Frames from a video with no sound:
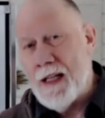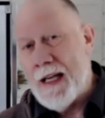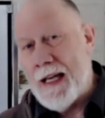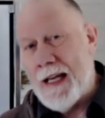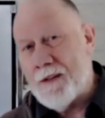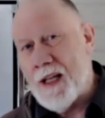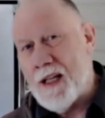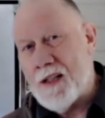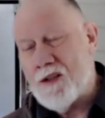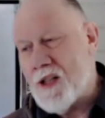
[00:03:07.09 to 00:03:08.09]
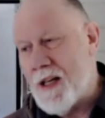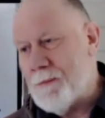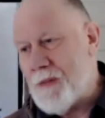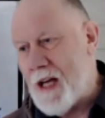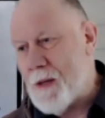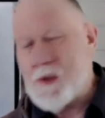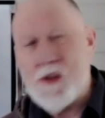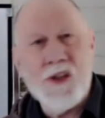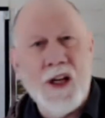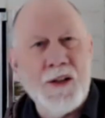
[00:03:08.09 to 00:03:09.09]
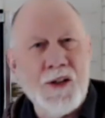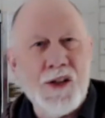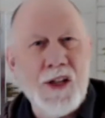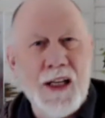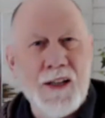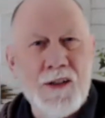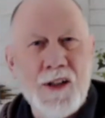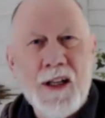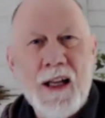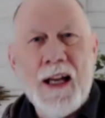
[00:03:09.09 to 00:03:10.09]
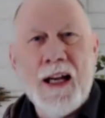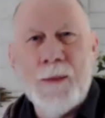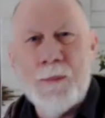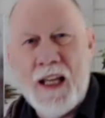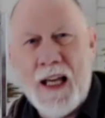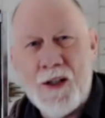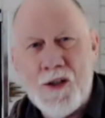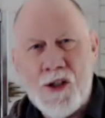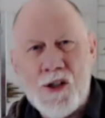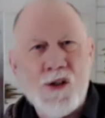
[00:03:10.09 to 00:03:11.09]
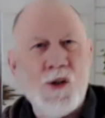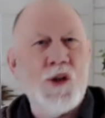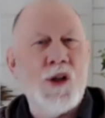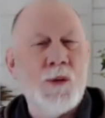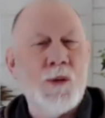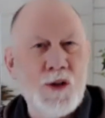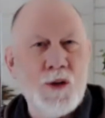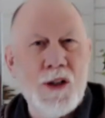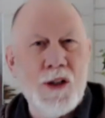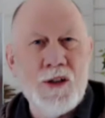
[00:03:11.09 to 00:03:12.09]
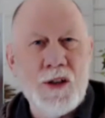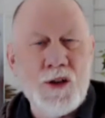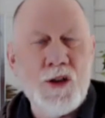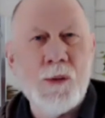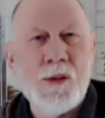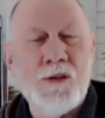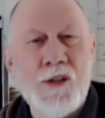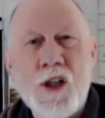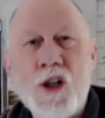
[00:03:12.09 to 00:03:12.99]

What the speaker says: And it helps us to understand the energy associated with the tree in terms of